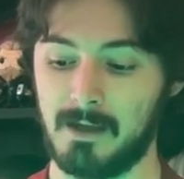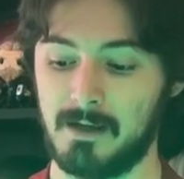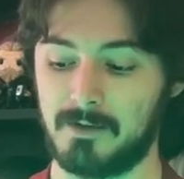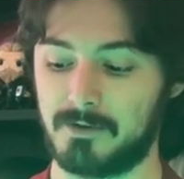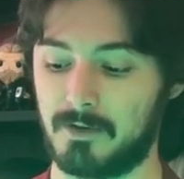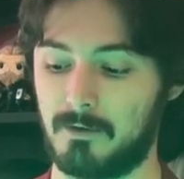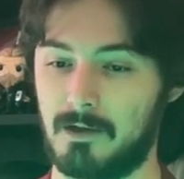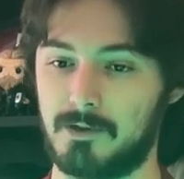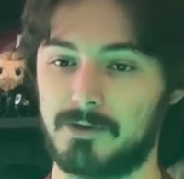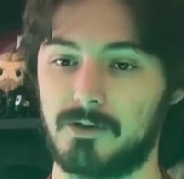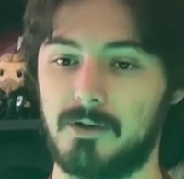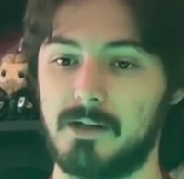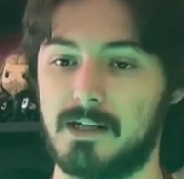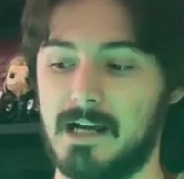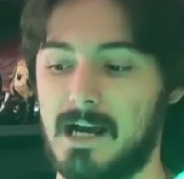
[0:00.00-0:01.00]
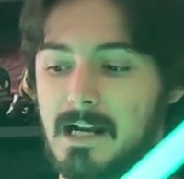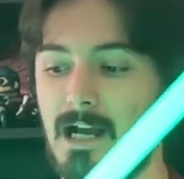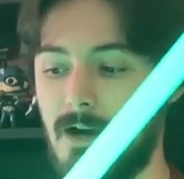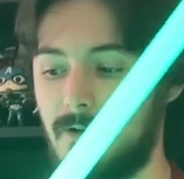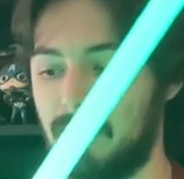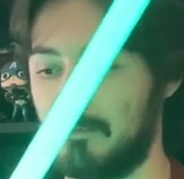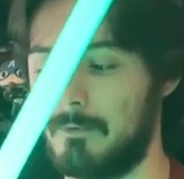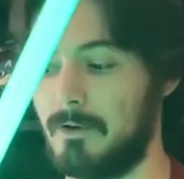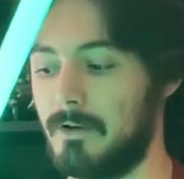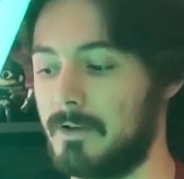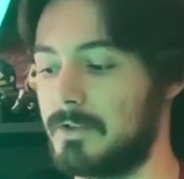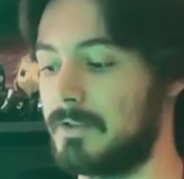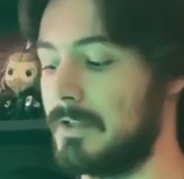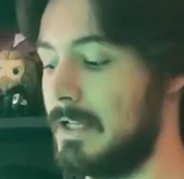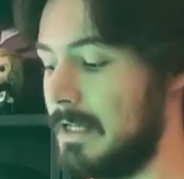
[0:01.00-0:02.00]
So I'll show you kind of how it
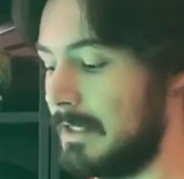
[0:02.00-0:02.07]
works.